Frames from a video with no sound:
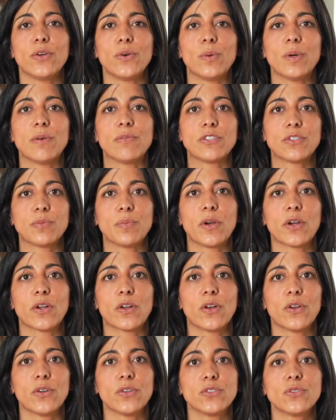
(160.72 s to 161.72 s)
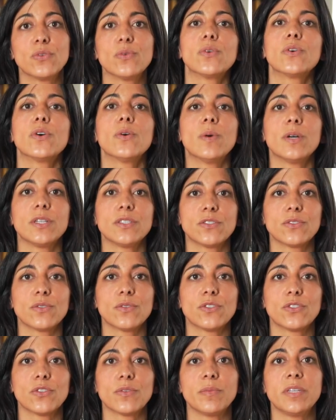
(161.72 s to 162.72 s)
know of smugglers who go on
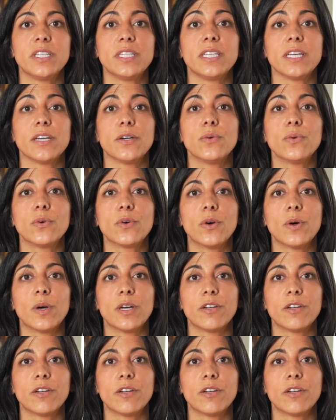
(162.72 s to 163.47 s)
social media, who go